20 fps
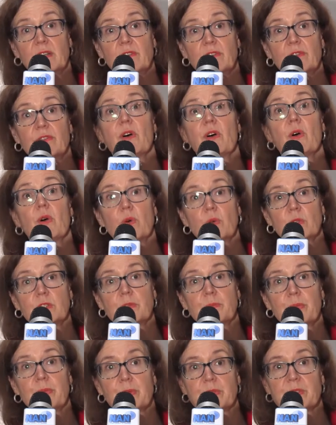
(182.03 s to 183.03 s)
for
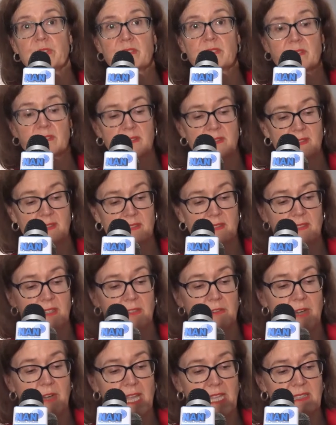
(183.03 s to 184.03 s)
older persons,
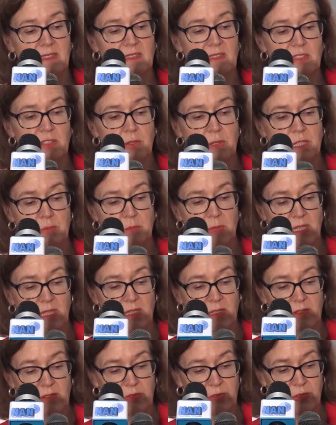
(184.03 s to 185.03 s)
the right
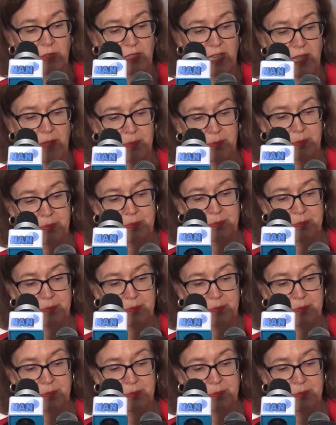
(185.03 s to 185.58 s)
treatment for that.